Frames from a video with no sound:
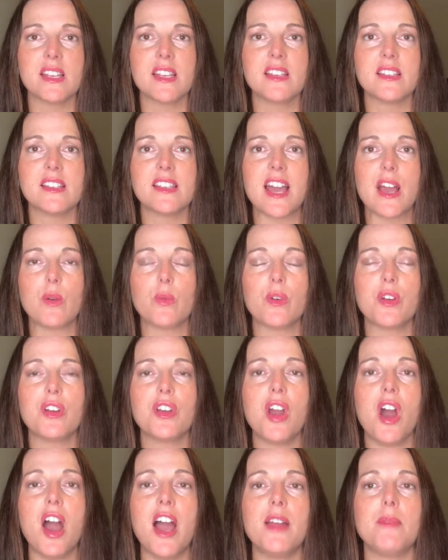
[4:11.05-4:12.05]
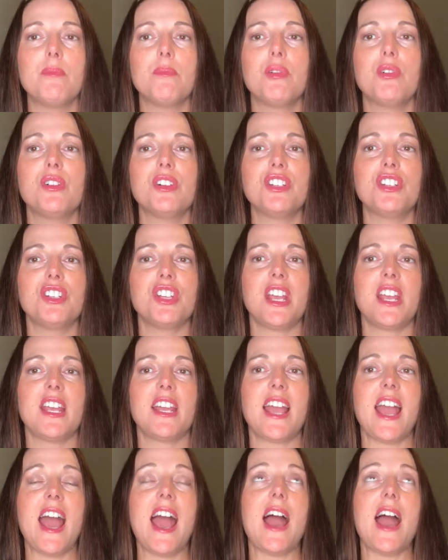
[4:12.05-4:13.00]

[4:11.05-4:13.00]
is that we're not pushing